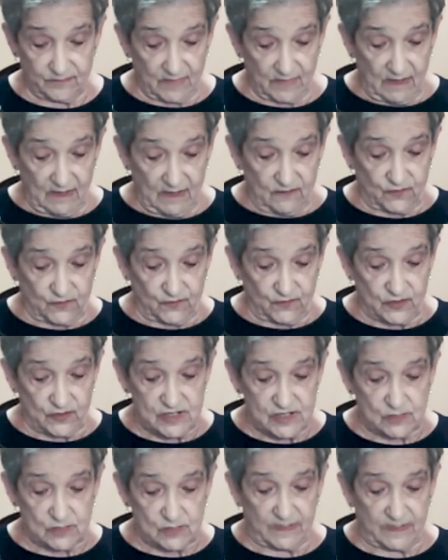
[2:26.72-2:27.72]
First,
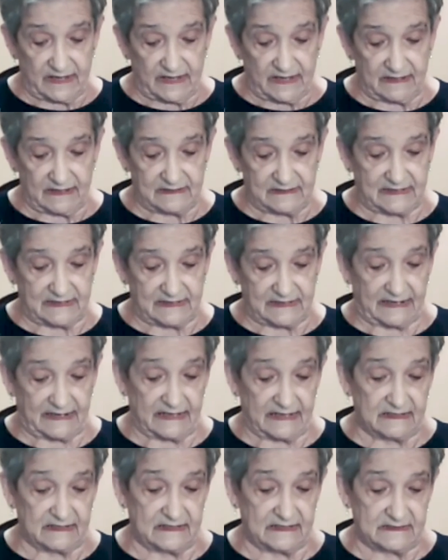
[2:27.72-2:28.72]
we held an
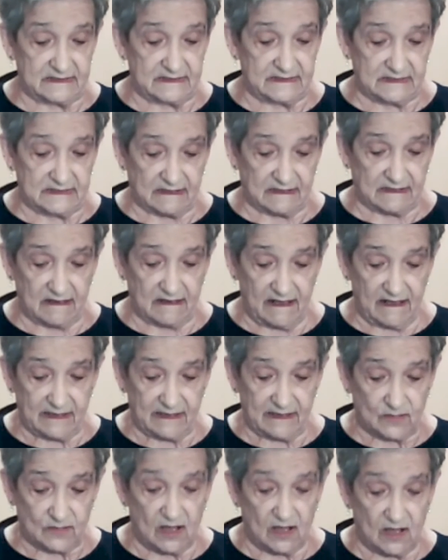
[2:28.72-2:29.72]
elegant L'chaim
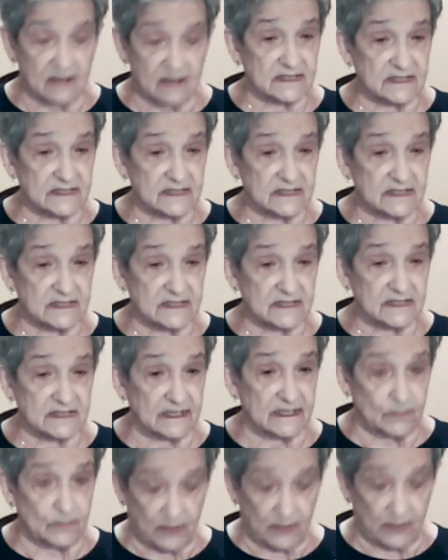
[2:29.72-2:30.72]
cocktail
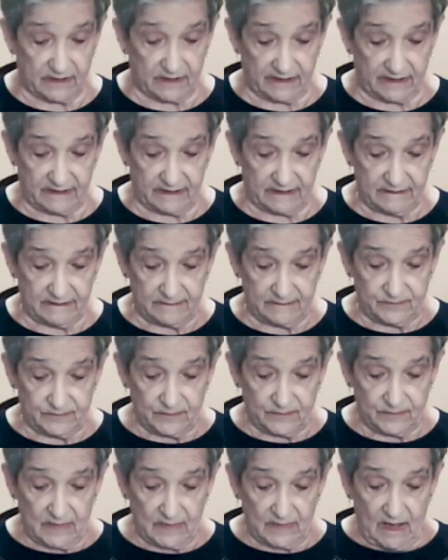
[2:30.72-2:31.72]
party
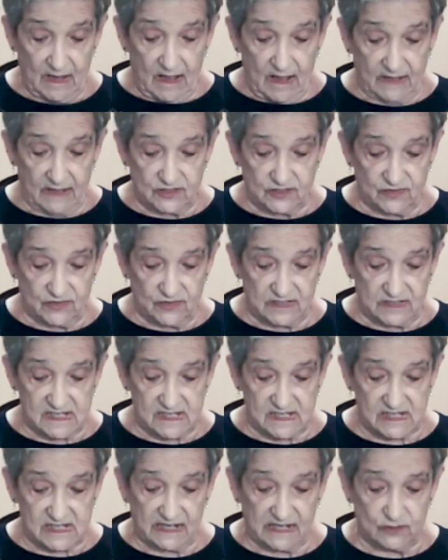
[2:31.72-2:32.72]
under the distinguished
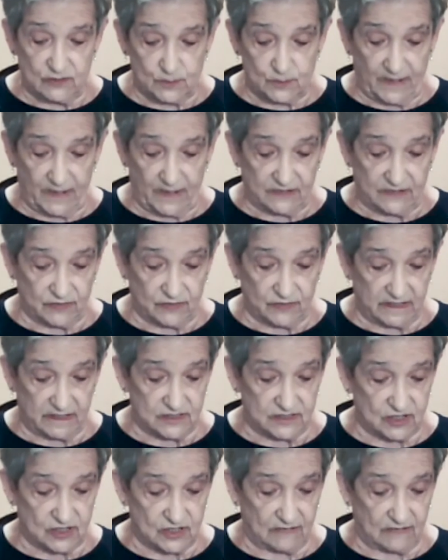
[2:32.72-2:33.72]
patronage of
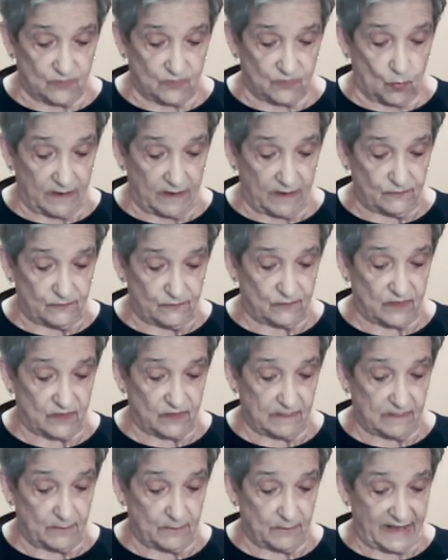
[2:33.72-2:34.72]
the wife of the
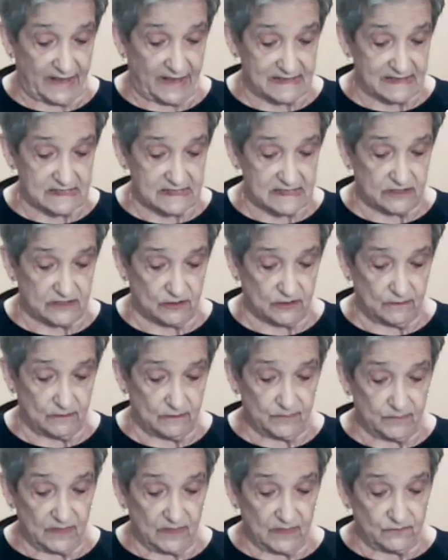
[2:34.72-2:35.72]
ambassador
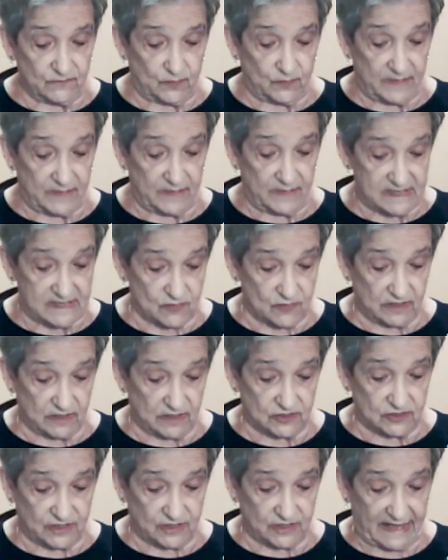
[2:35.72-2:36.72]
from Israel to
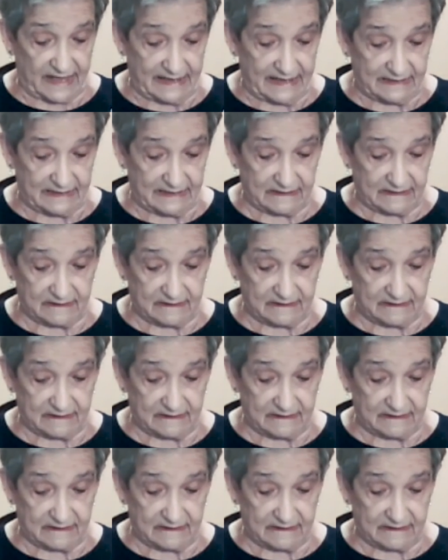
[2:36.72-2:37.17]
Canada.